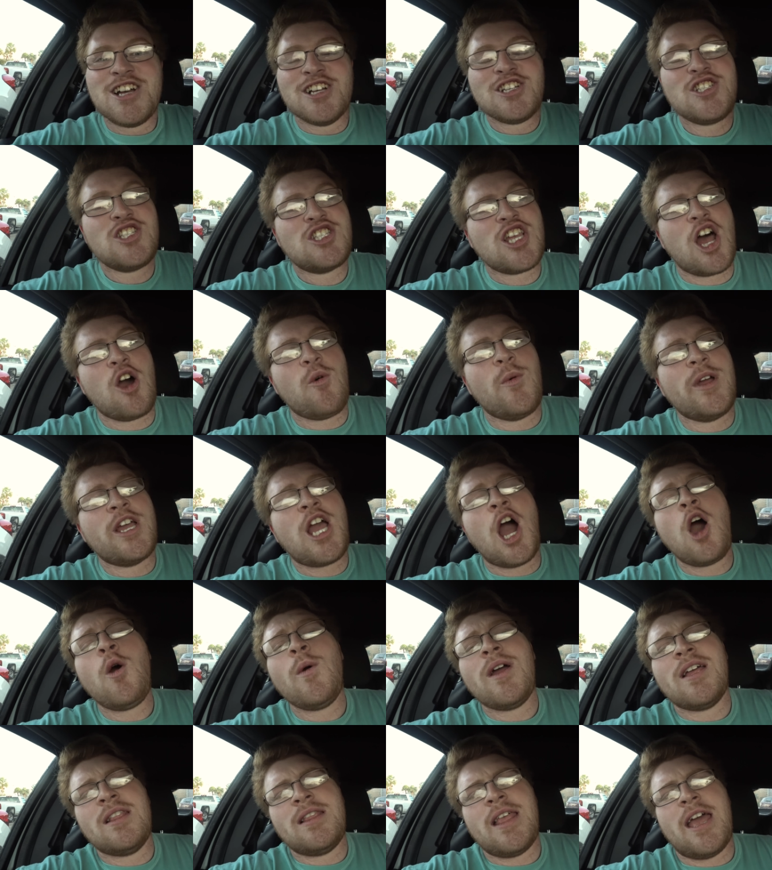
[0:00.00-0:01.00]
So we
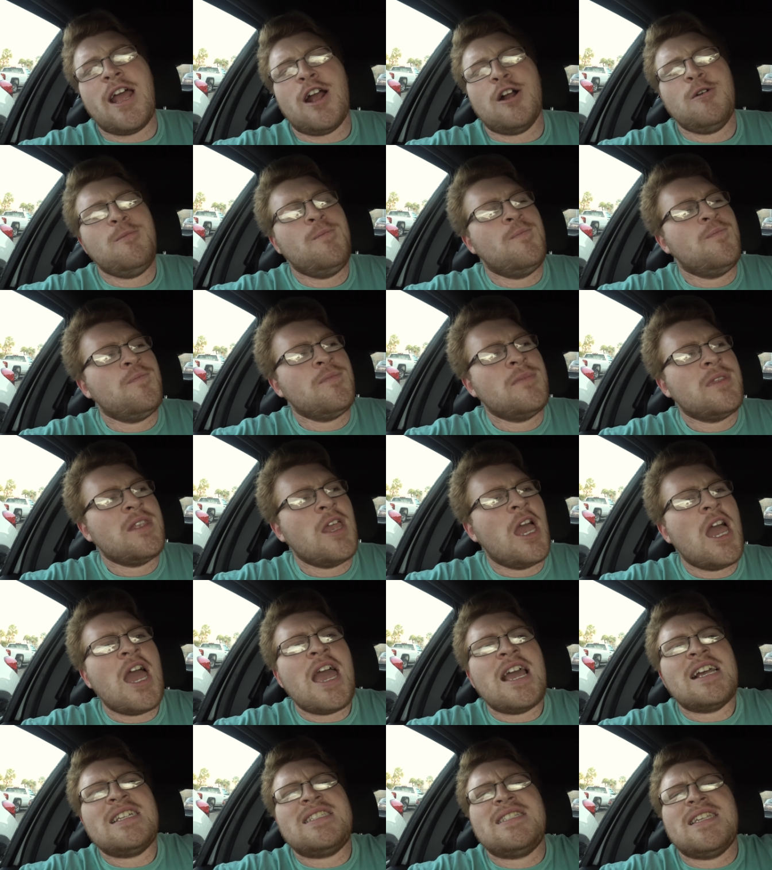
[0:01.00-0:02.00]
go in there,
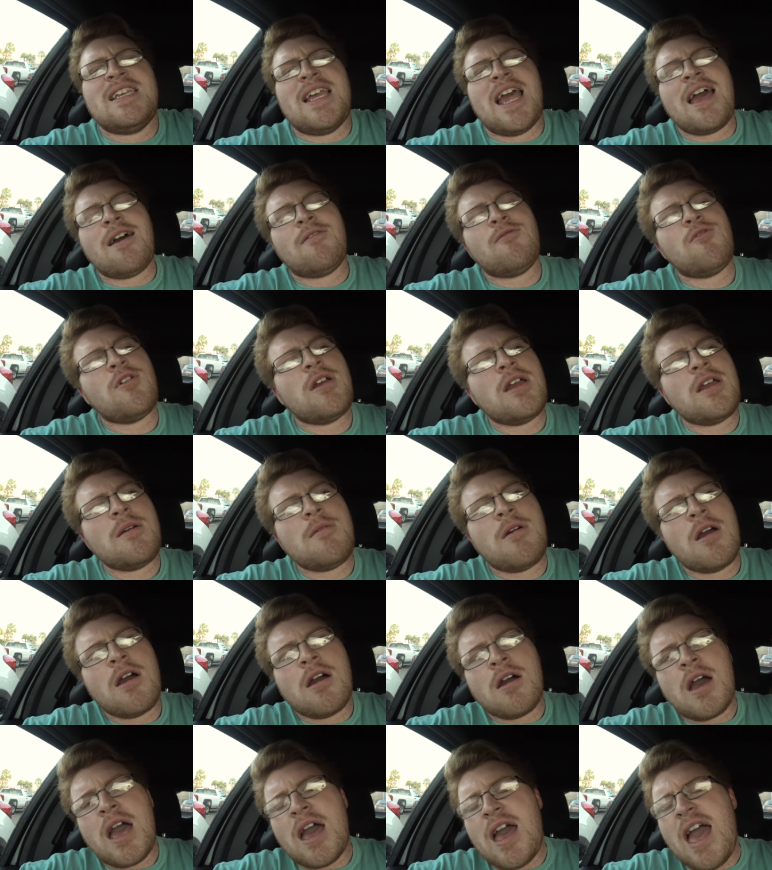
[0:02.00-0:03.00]
see every
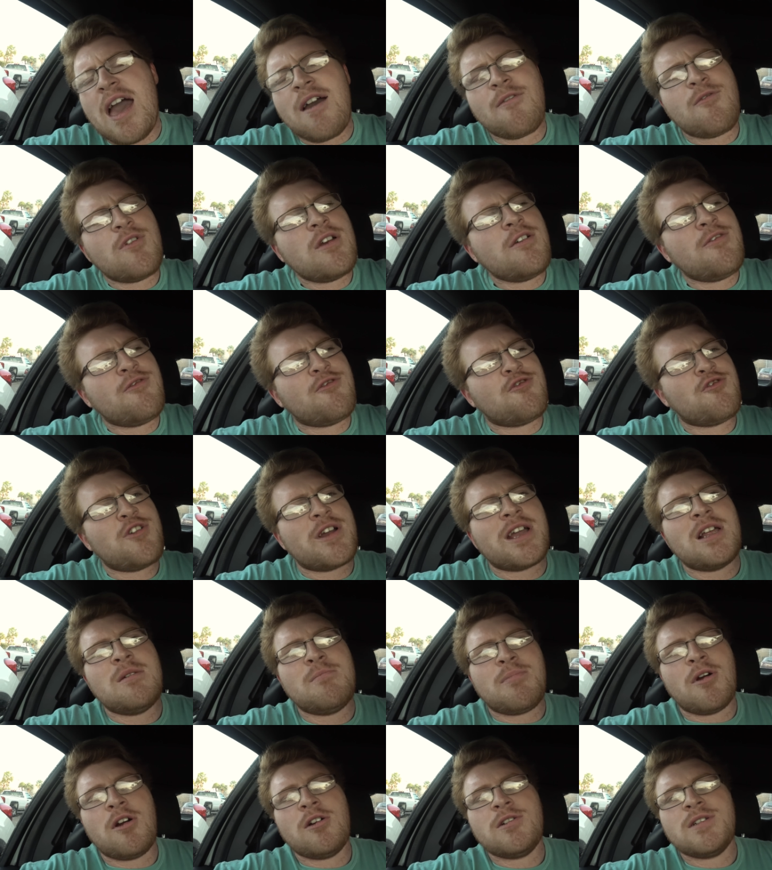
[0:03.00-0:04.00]

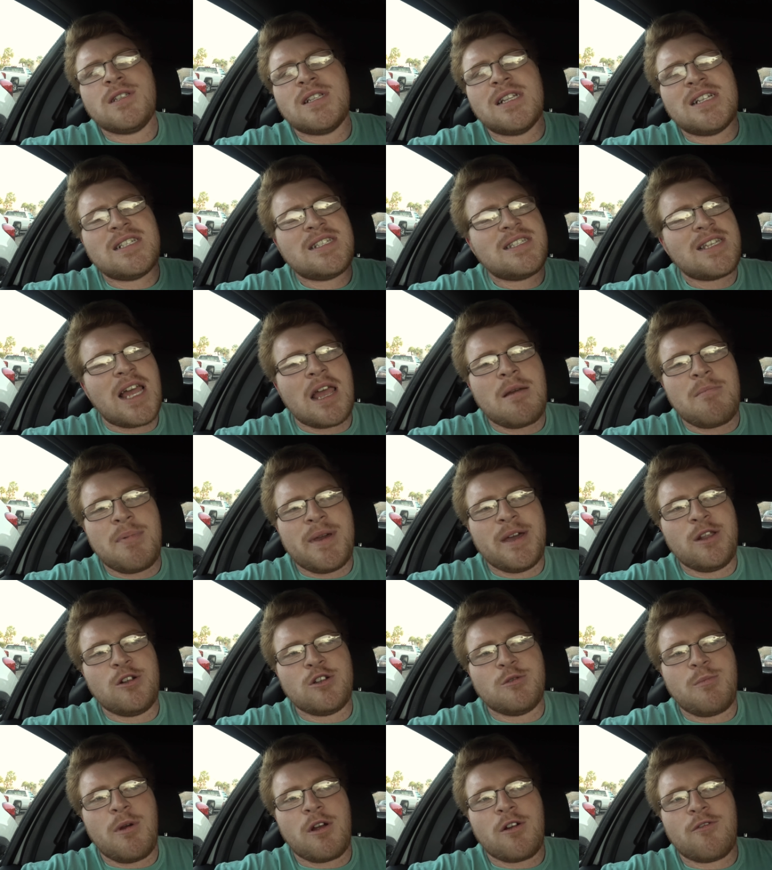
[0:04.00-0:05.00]
freaking person in St.
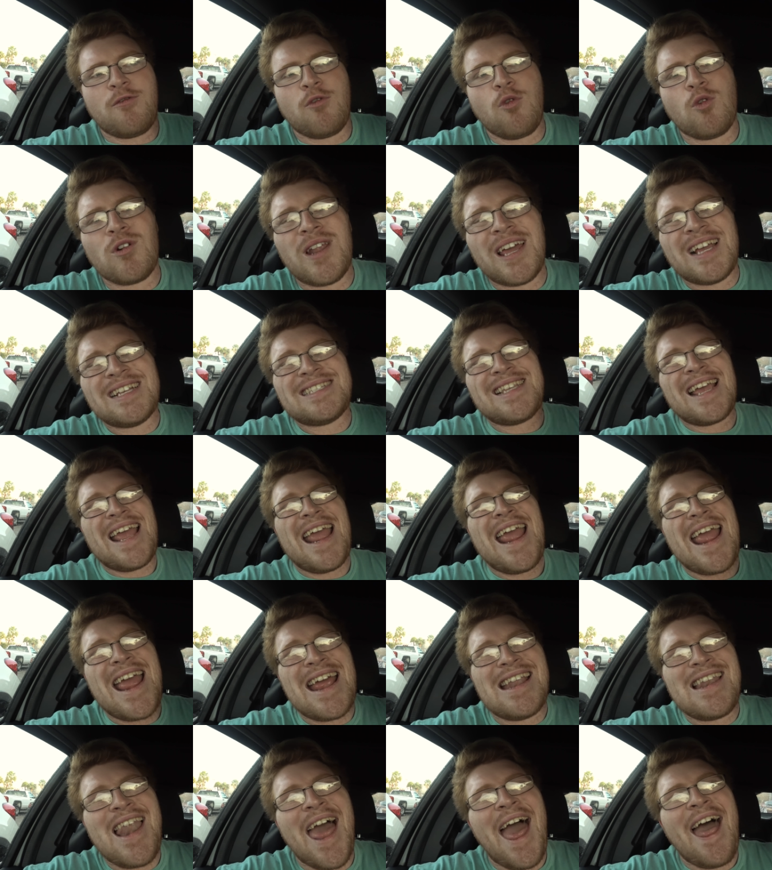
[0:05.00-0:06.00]
Petersburg, Florida is
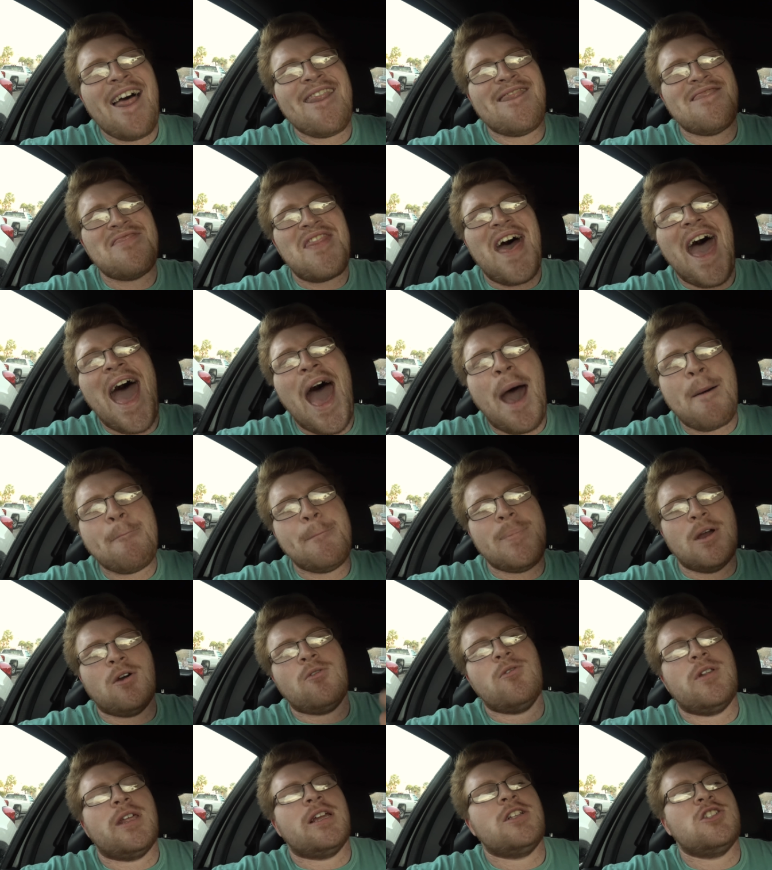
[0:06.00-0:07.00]
in that
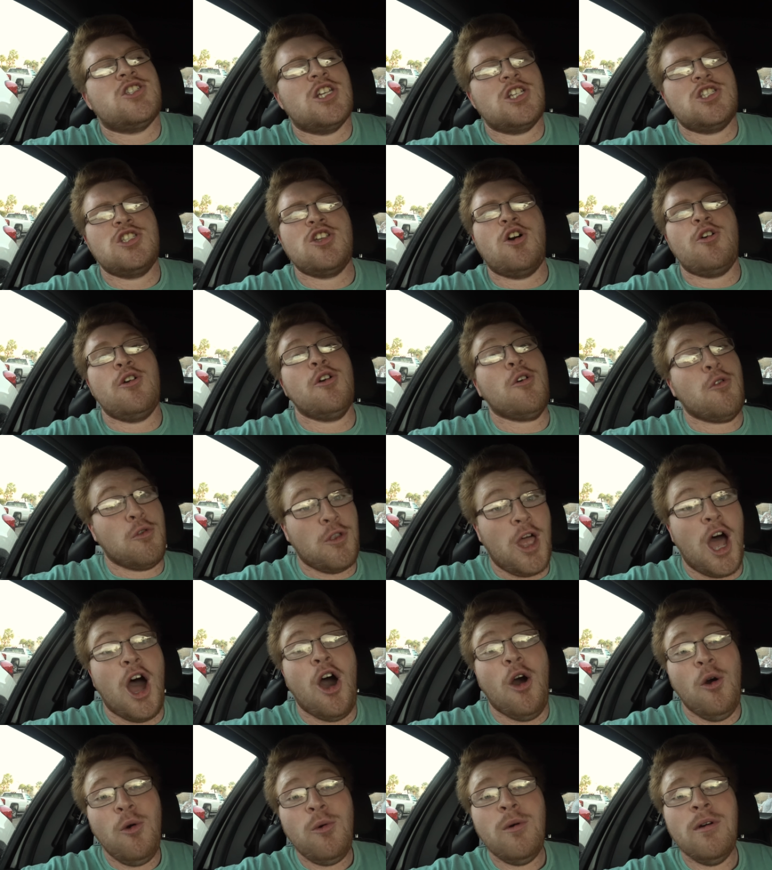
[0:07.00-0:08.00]
building. Just so you'll
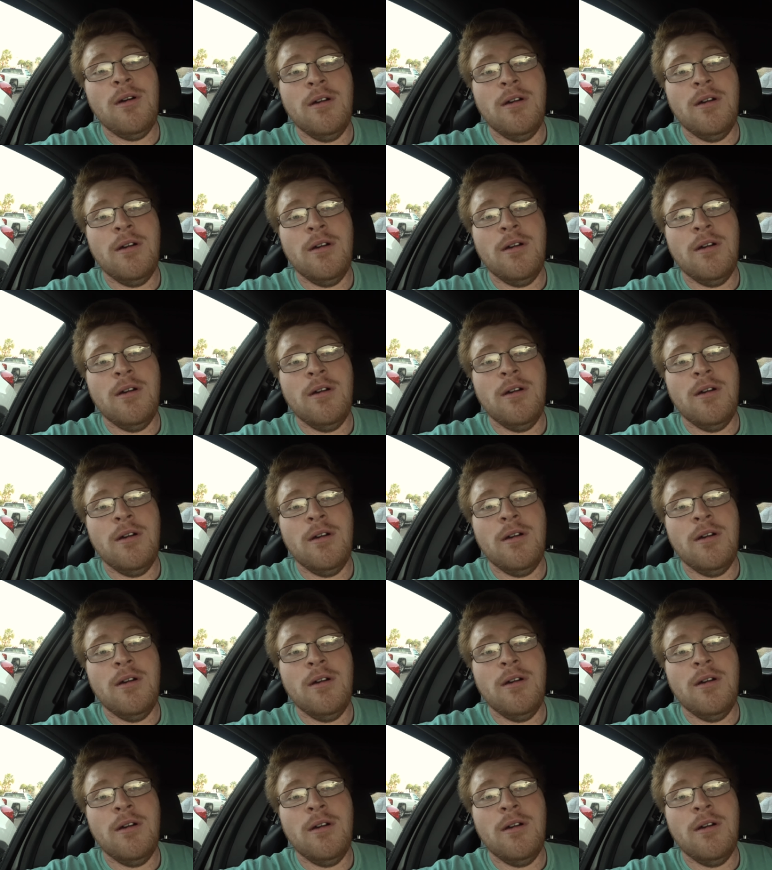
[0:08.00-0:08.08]
know.